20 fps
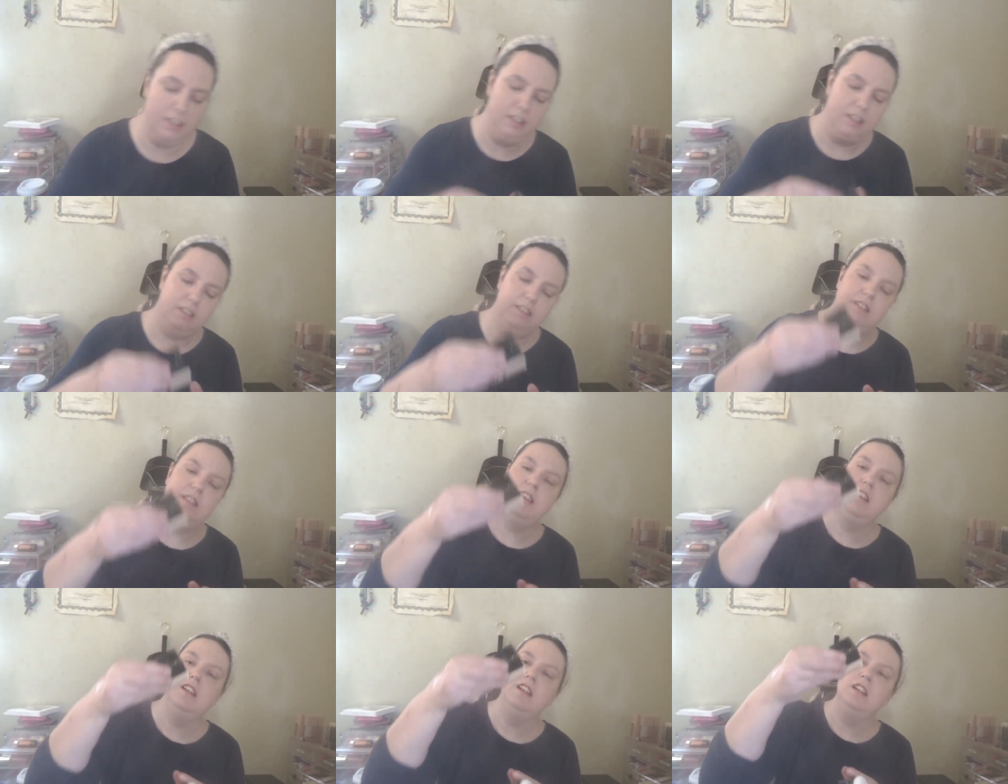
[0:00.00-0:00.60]
is
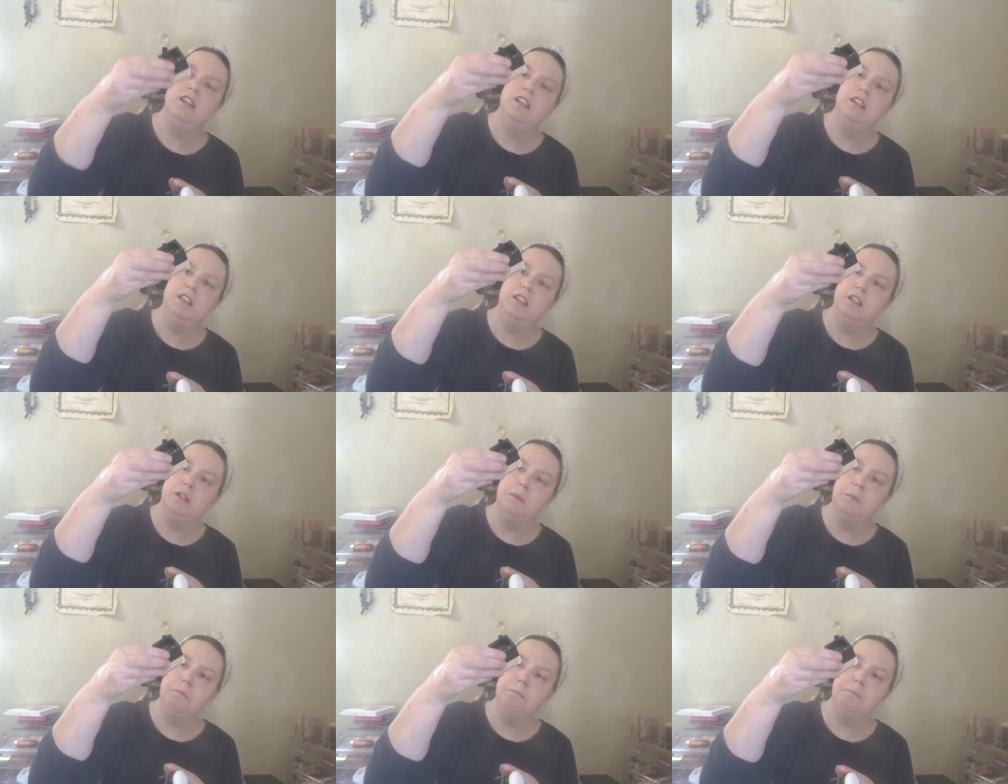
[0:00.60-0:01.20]
in
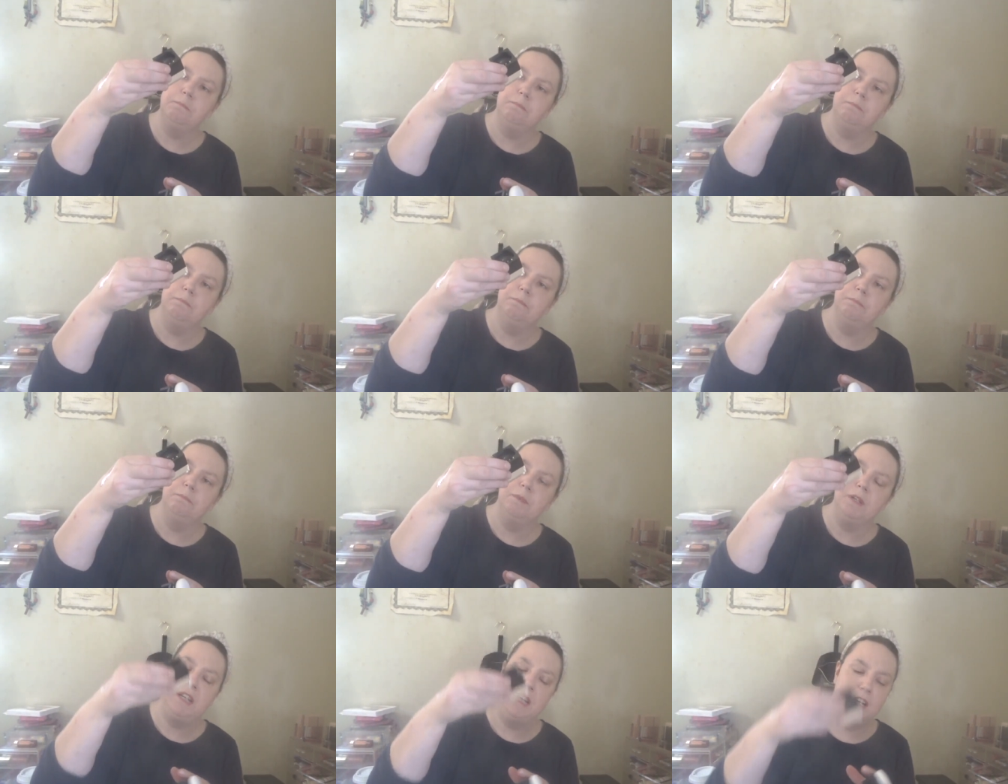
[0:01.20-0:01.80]

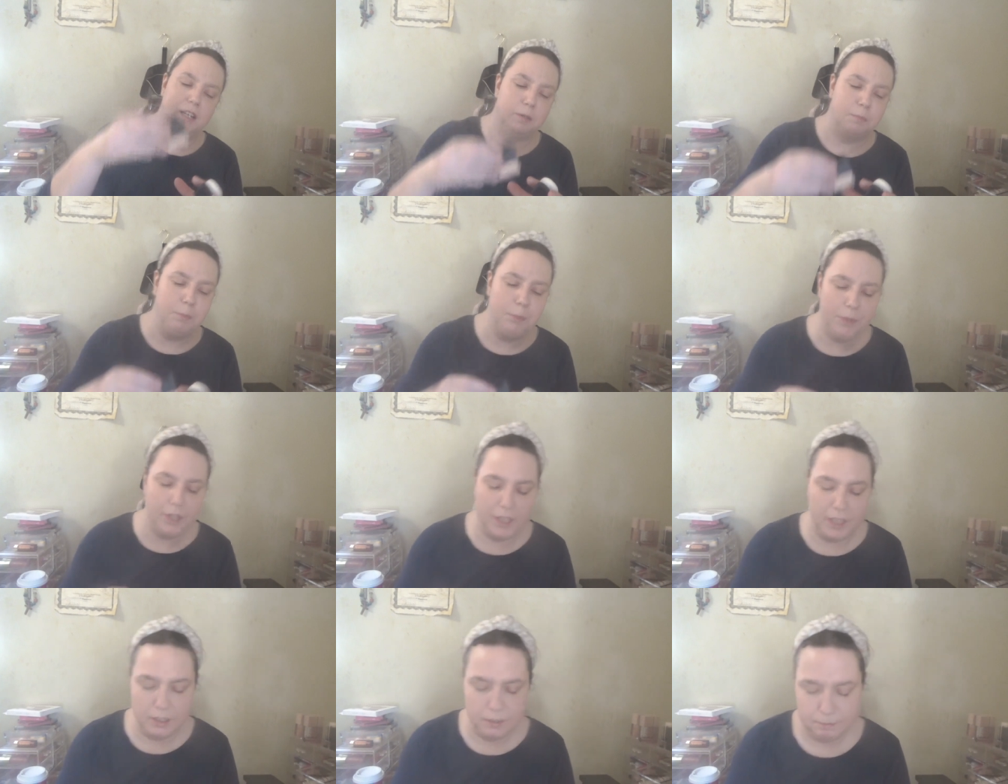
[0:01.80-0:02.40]
banana
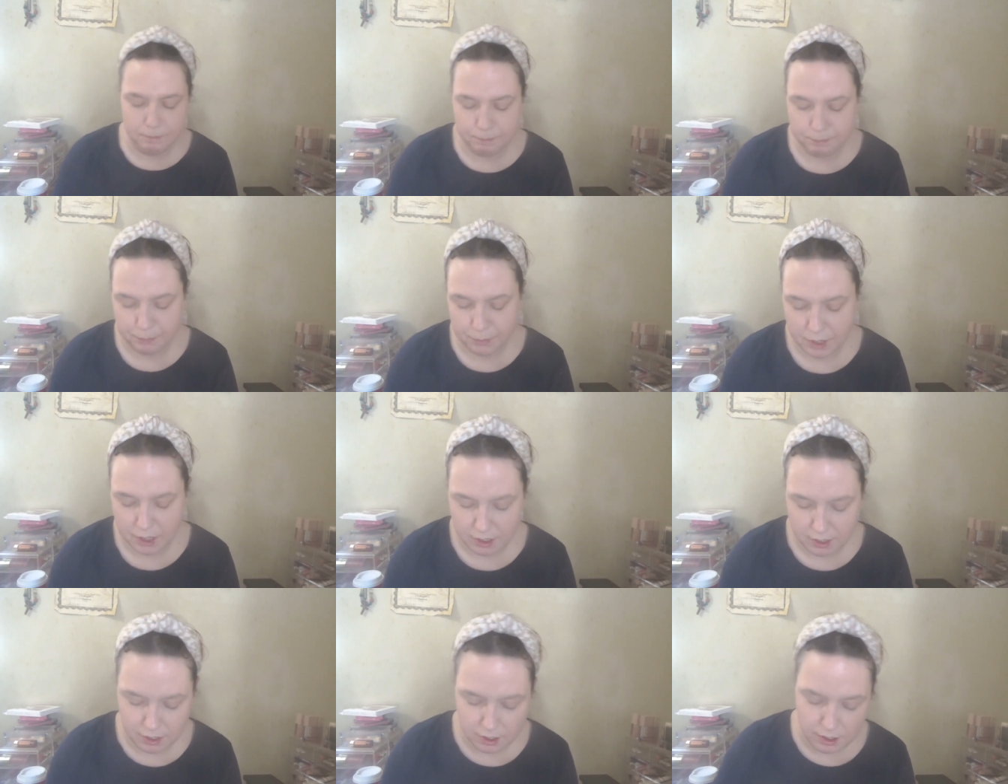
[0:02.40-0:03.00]
bread.
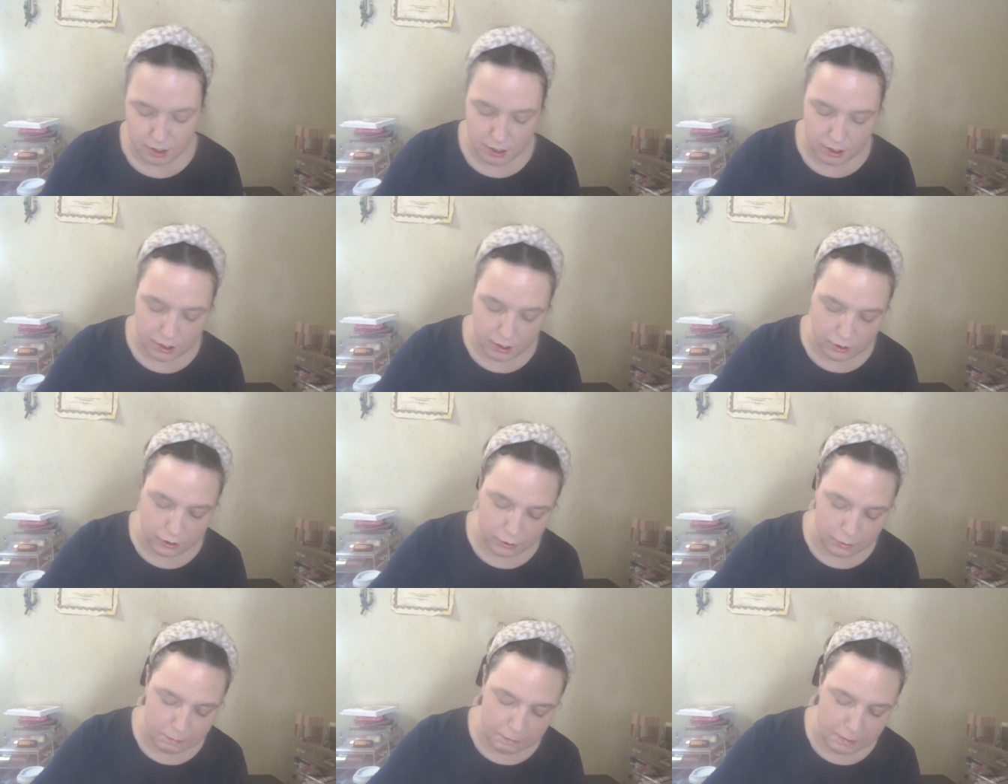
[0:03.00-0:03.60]

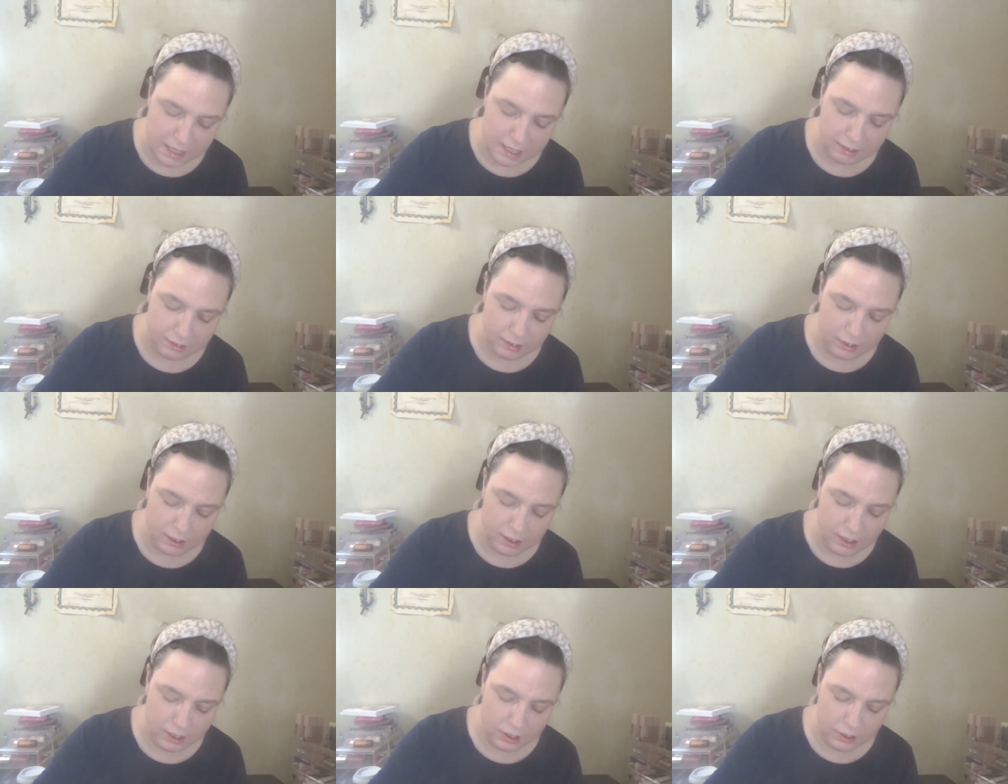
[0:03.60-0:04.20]
So
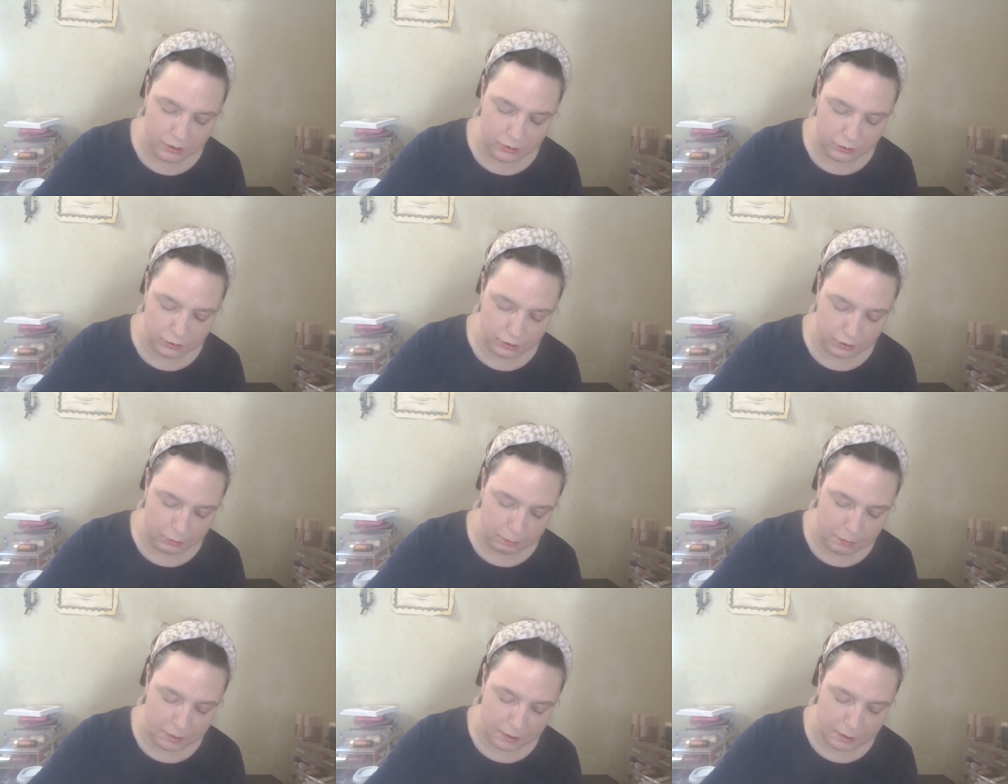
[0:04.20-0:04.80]
basically, you'll
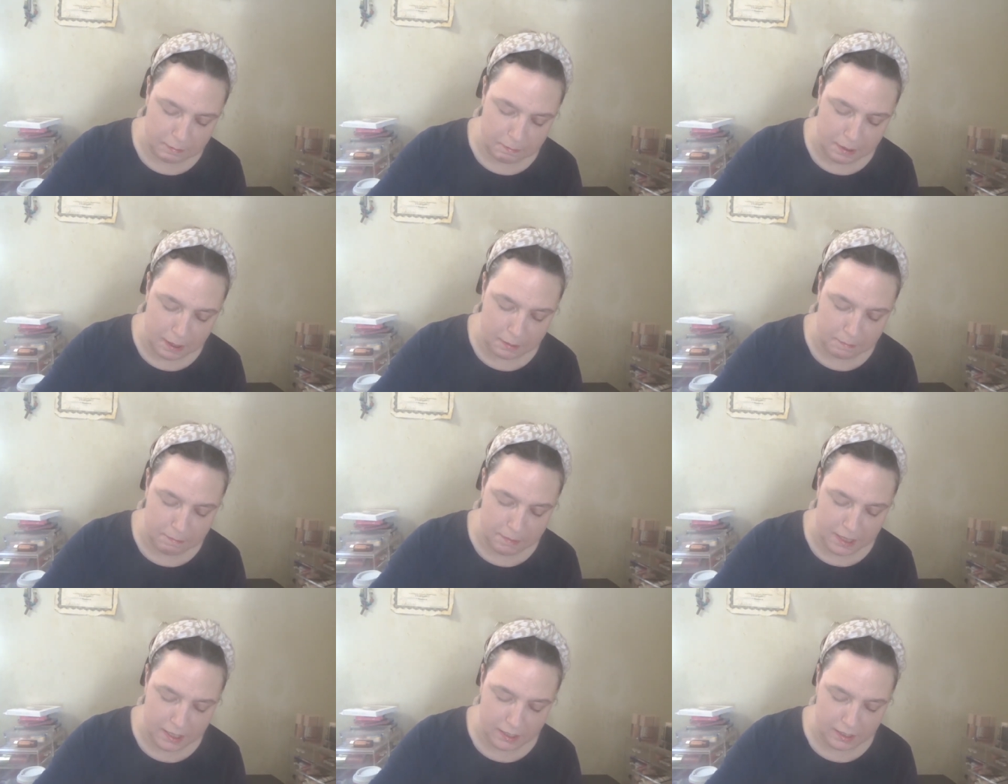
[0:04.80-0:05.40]
just put the
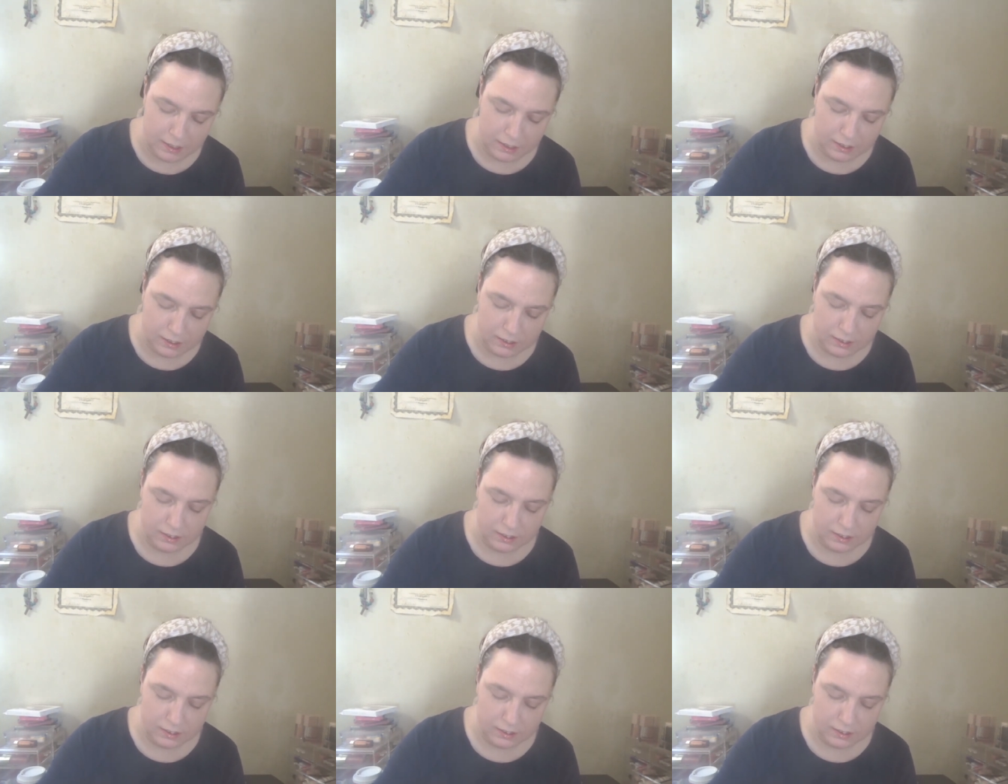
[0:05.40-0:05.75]
pup in,